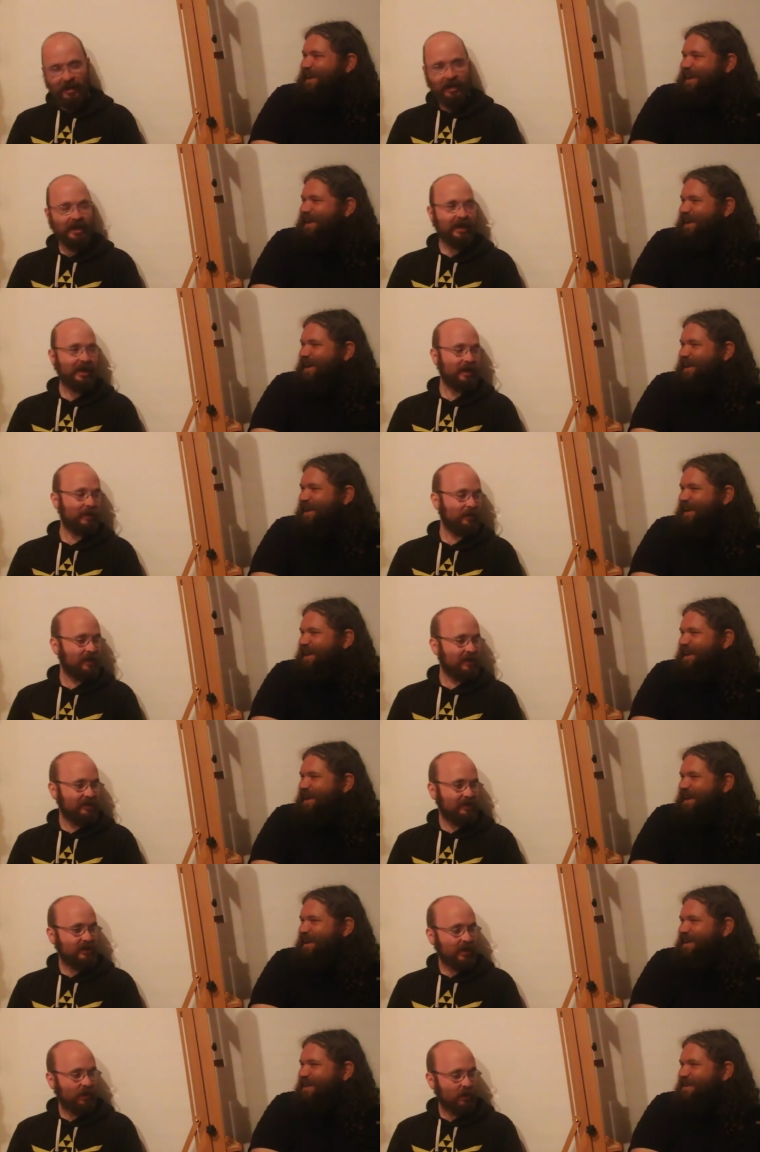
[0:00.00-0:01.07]
Speaker 1: uh,
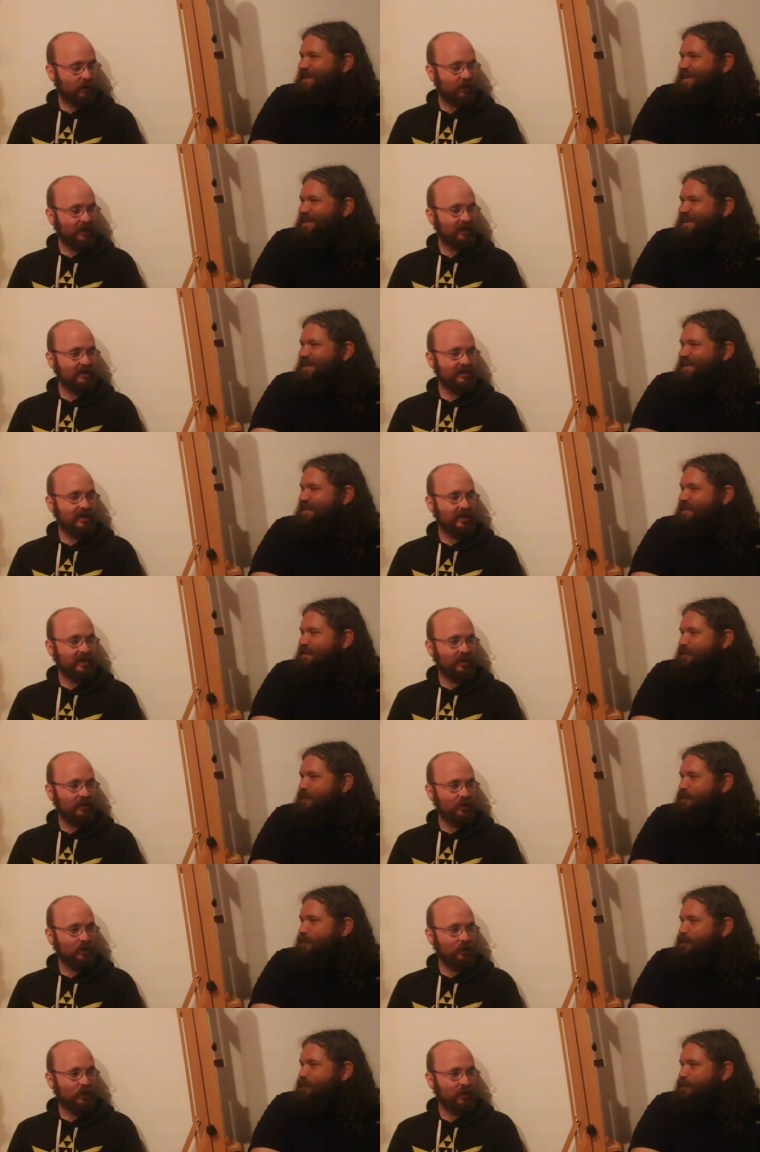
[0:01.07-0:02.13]
there's, there are things that
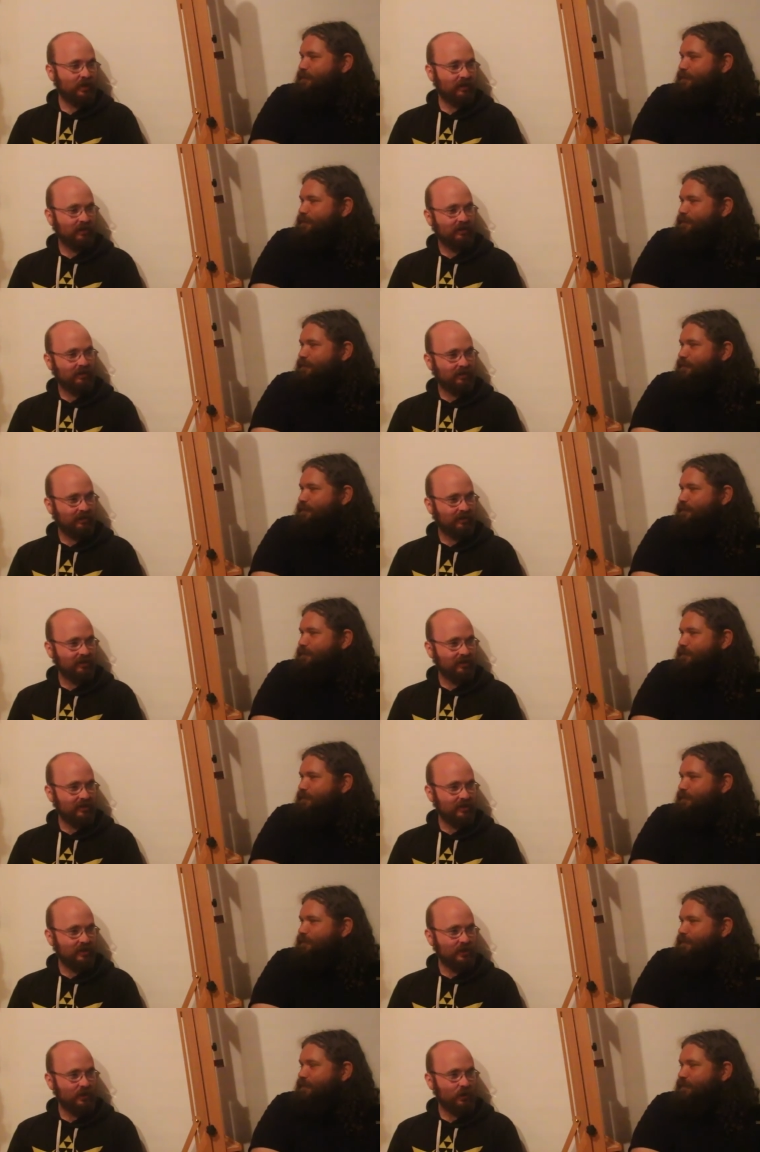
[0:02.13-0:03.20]
you can
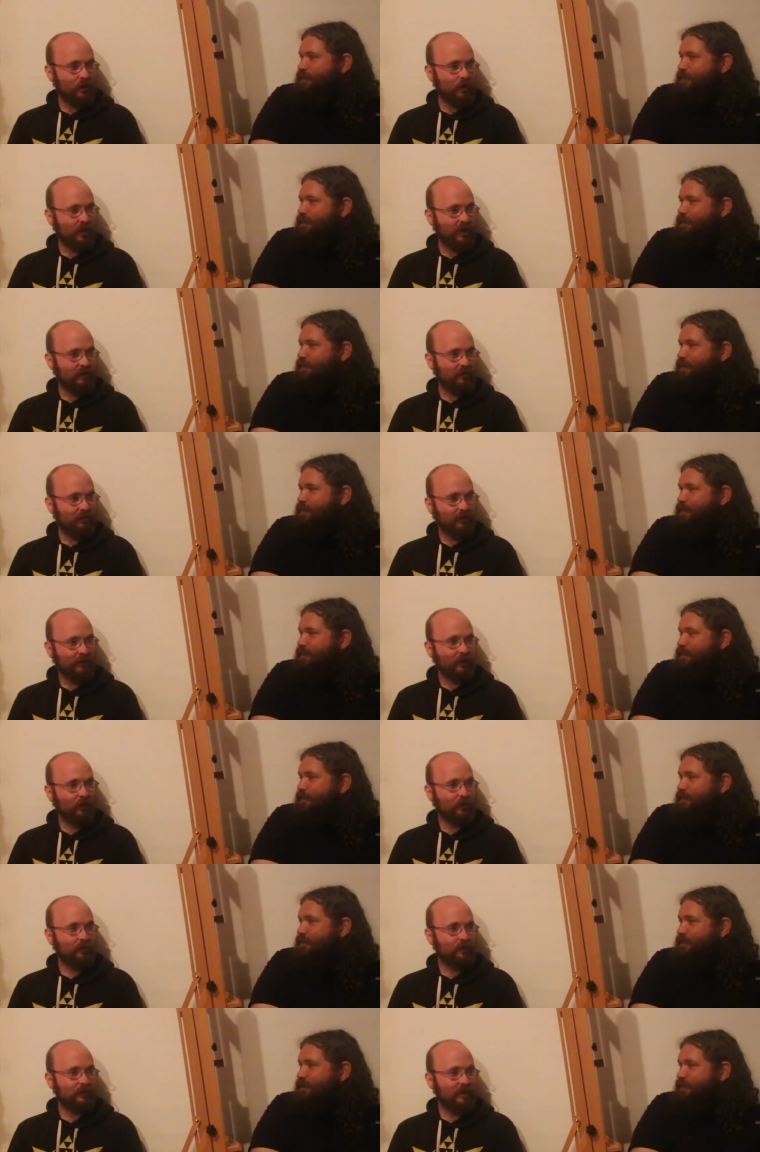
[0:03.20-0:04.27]
do in
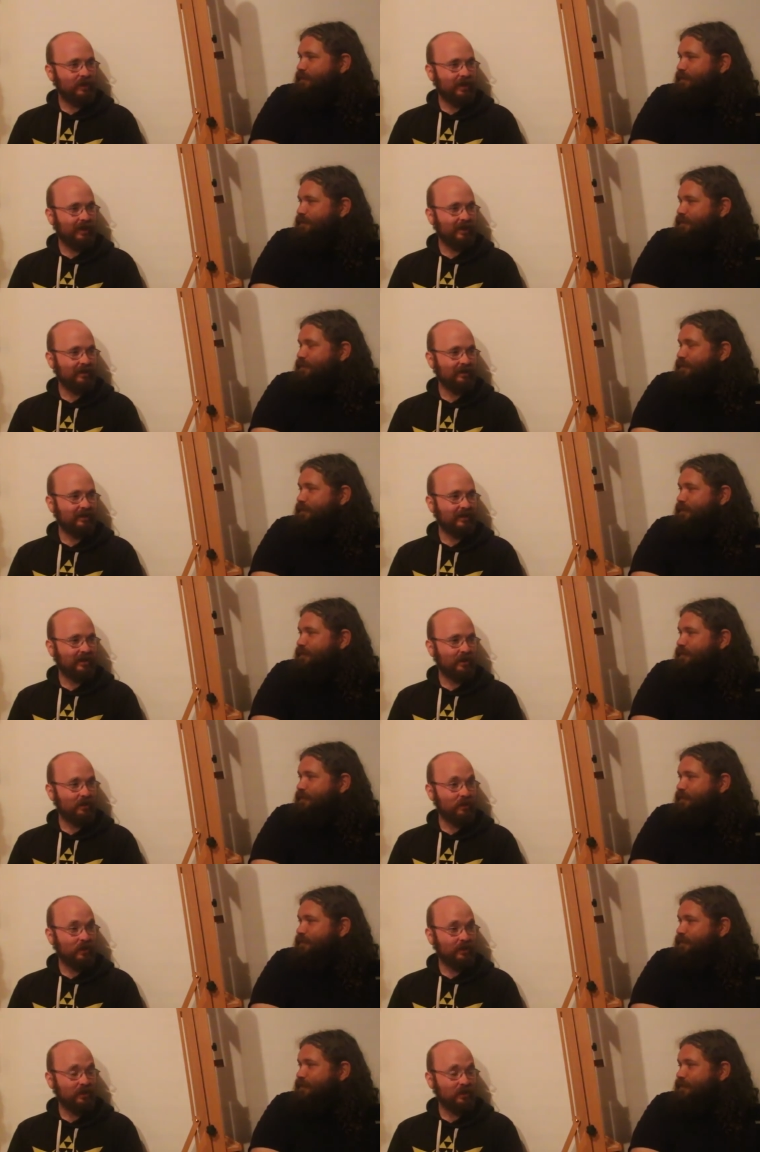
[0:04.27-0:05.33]
film, and there
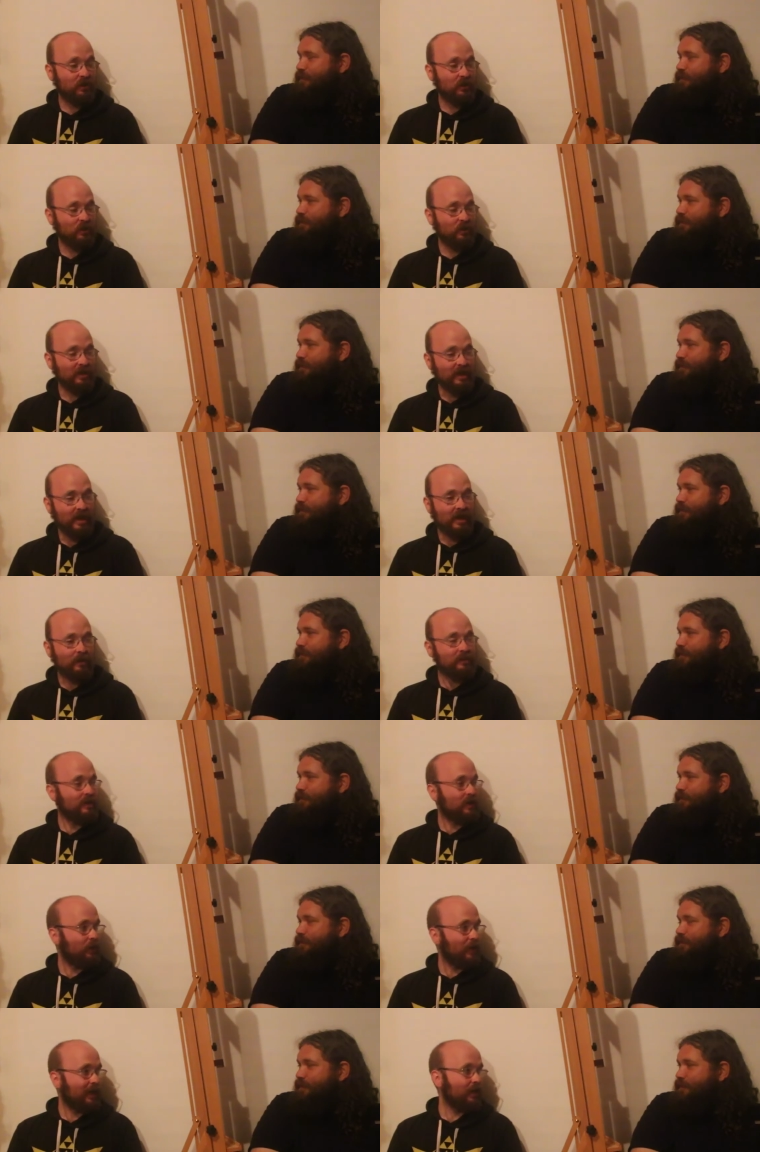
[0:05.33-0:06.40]
are things that you can do in games
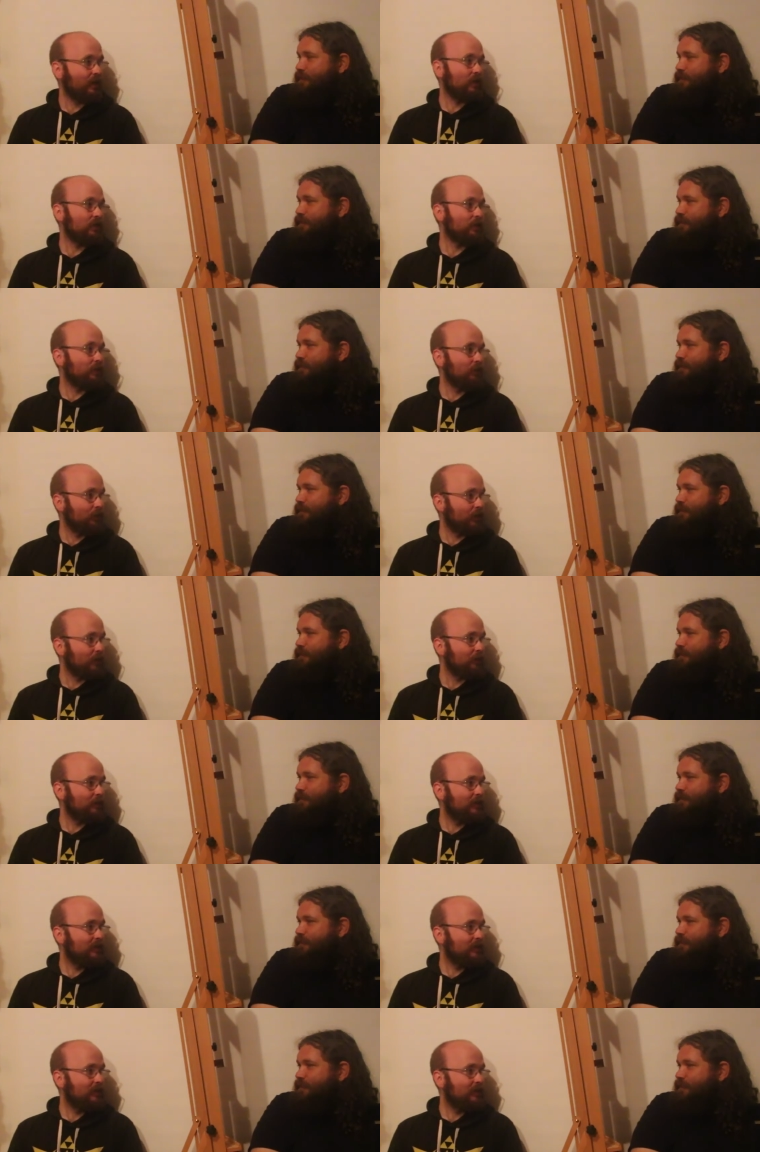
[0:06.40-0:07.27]
that you cannot do in film.